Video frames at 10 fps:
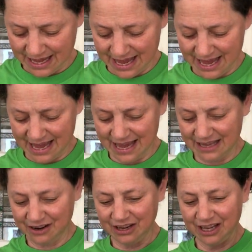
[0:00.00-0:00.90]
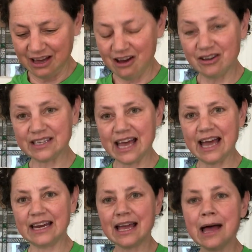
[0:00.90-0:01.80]
And there you go, it's
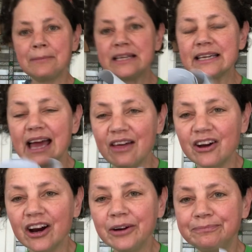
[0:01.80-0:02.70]
kind of coming together.